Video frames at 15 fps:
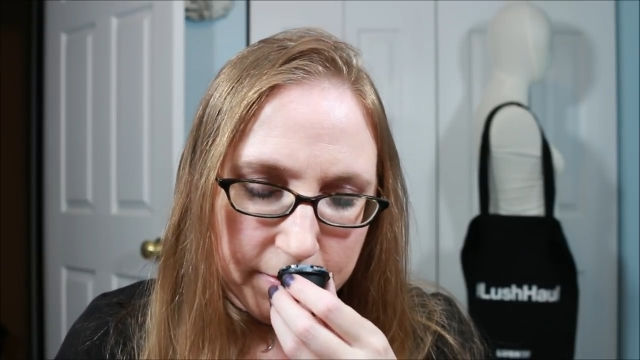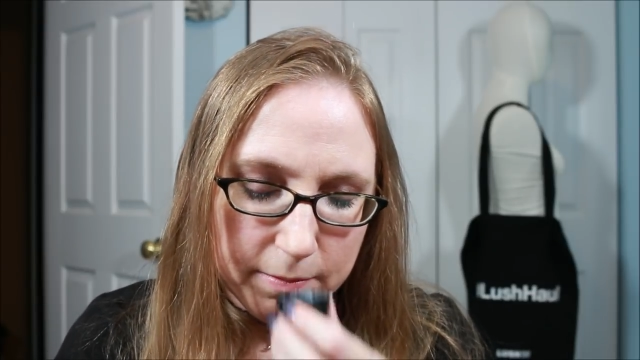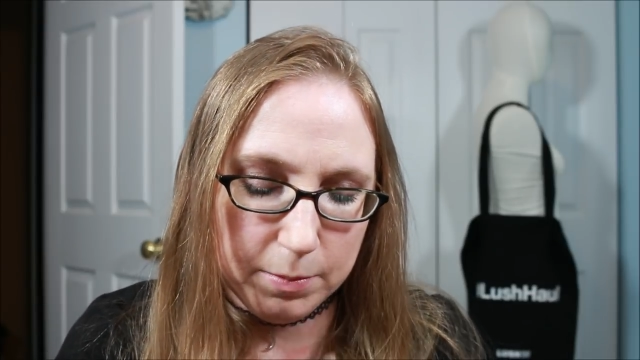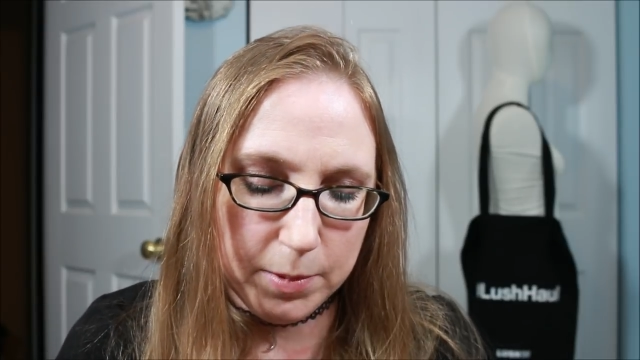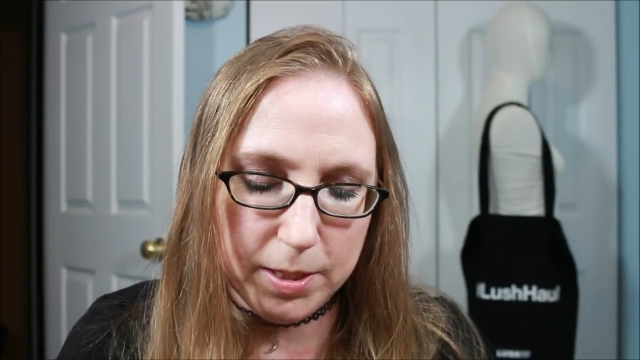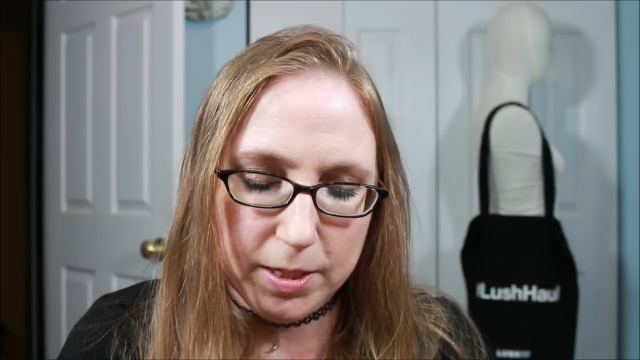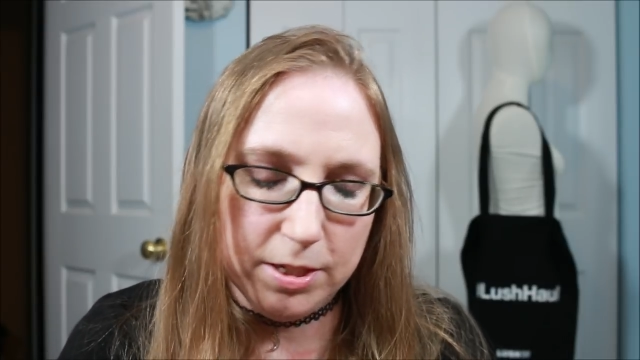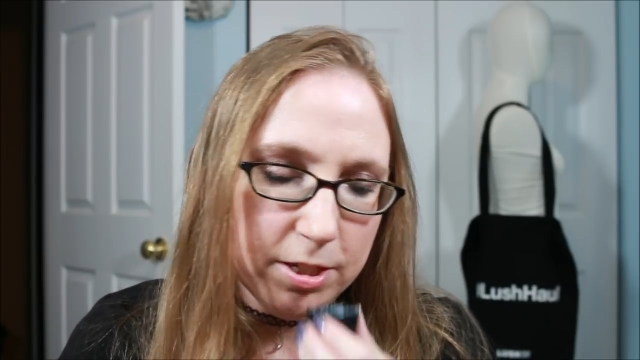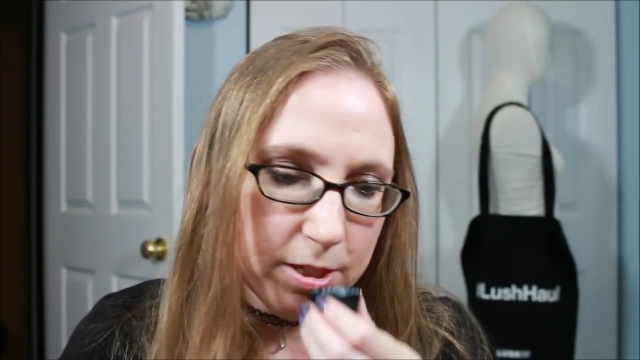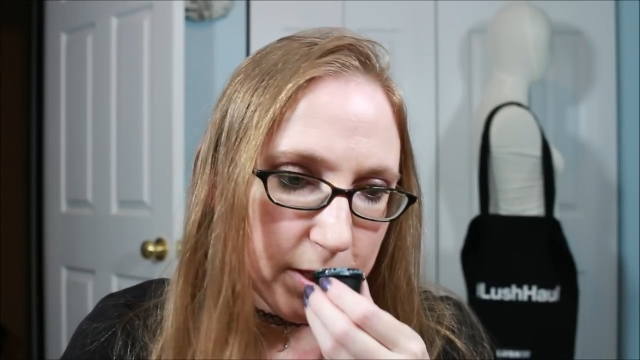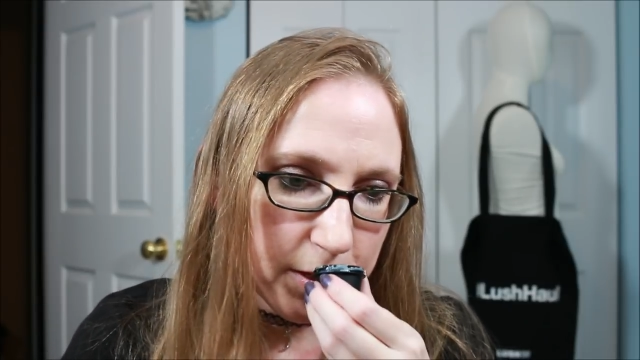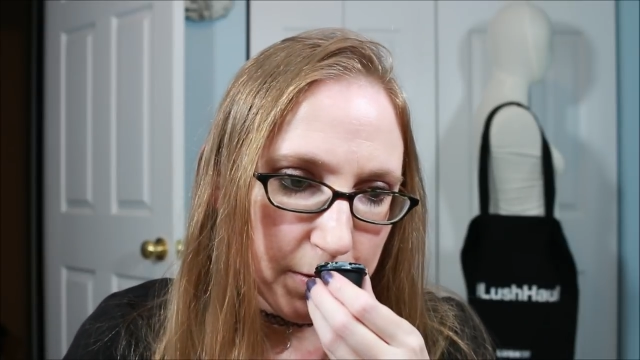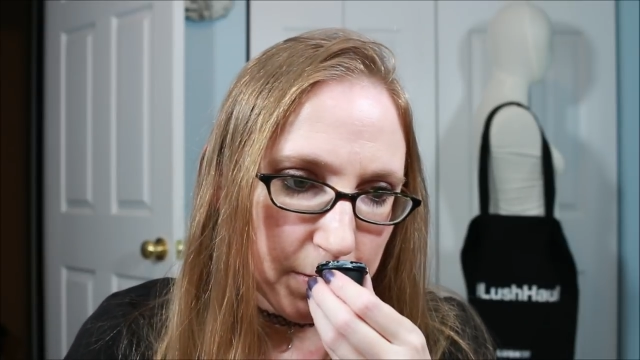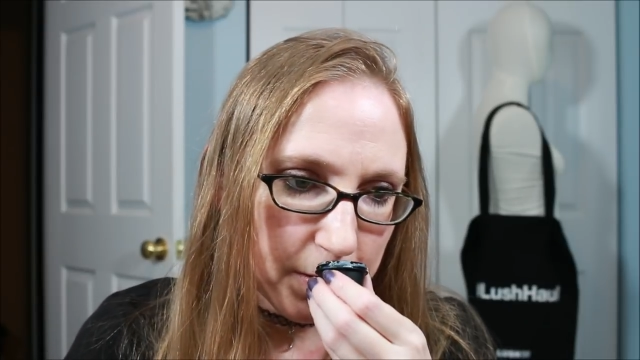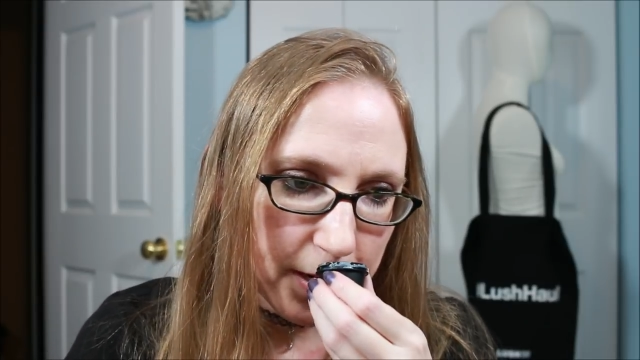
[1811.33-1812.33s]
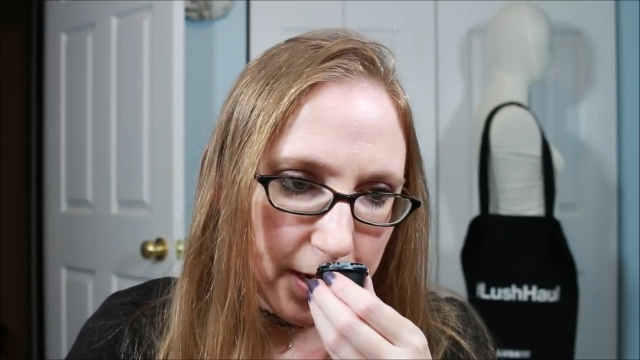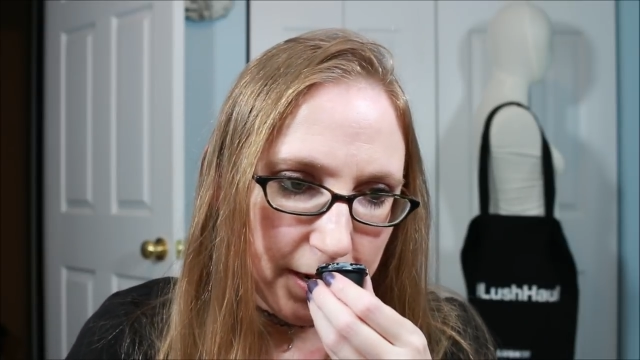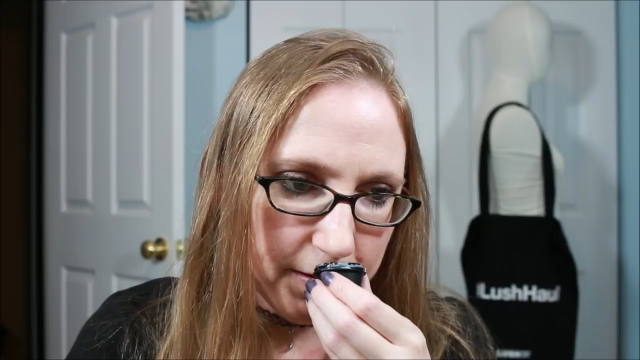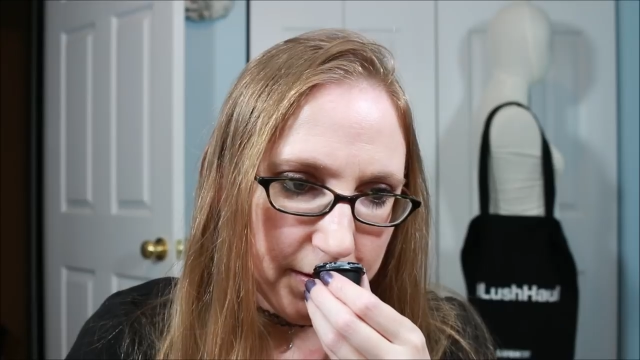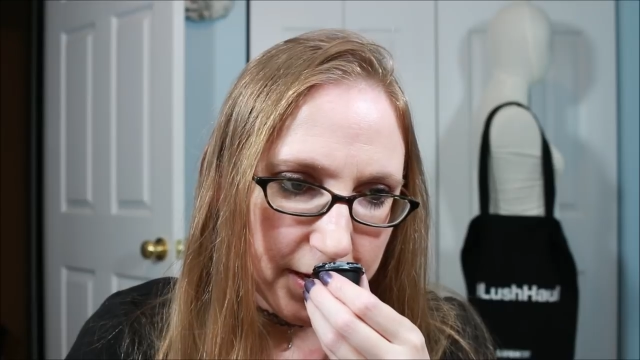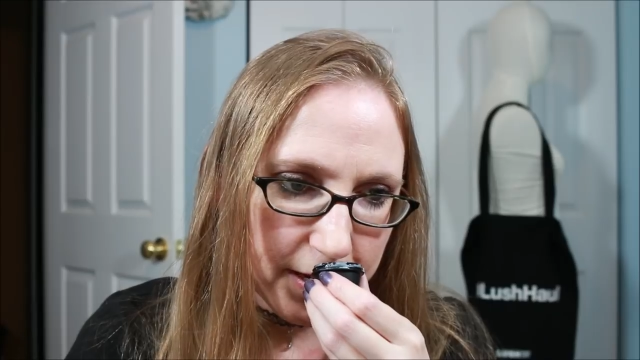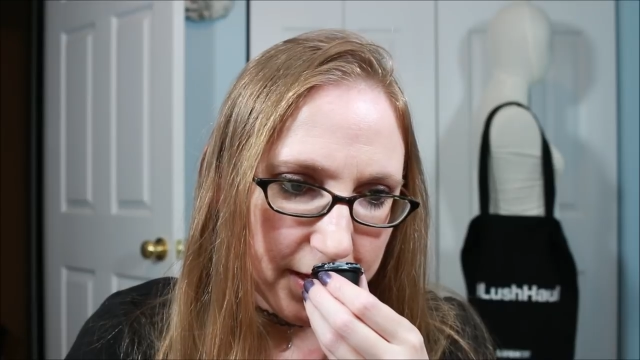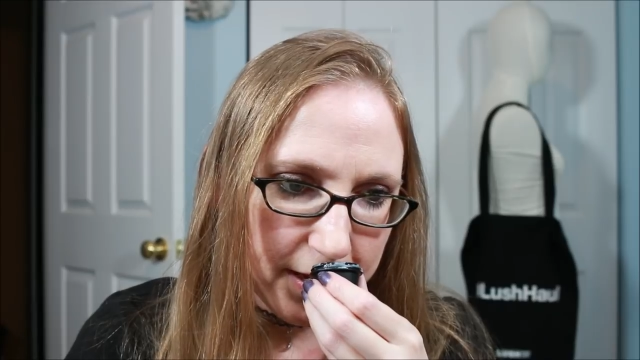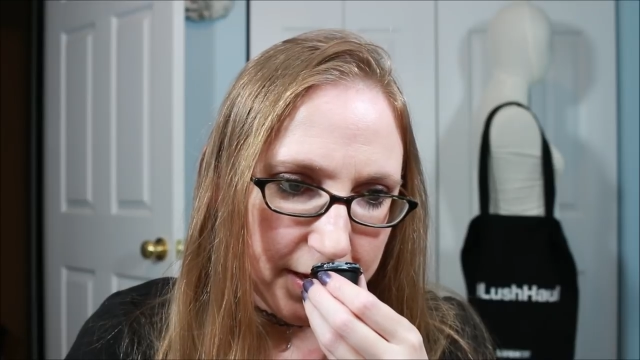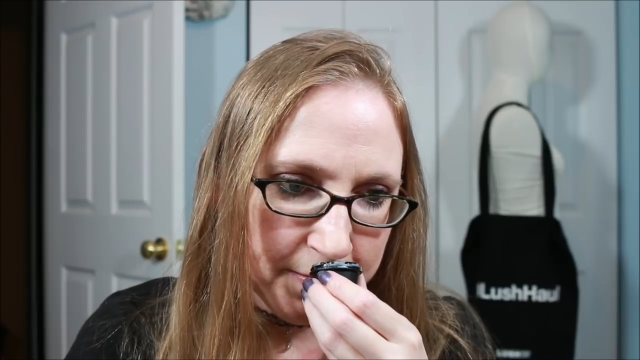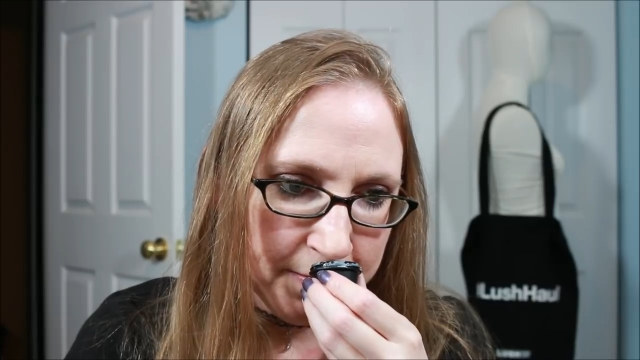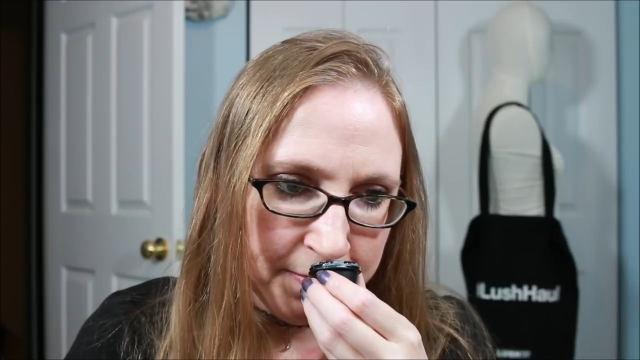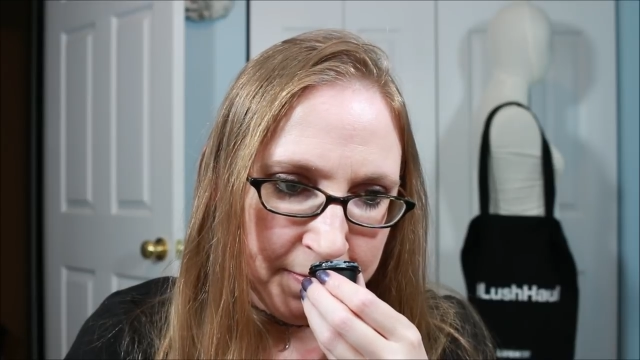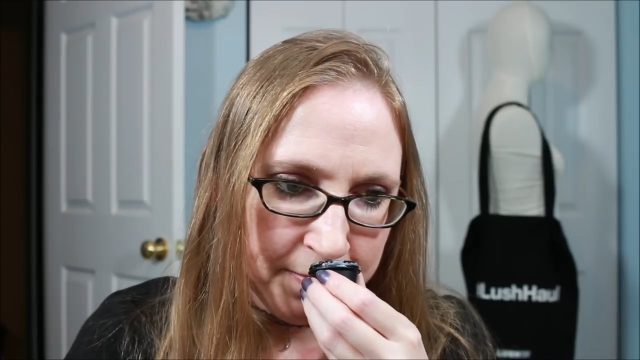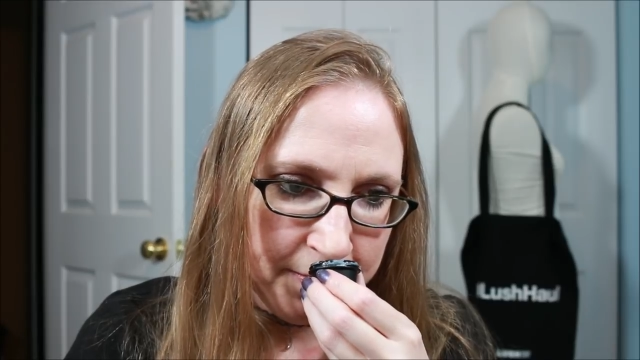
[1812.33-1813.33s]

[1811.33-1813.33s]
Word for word: but it just don't work out like that.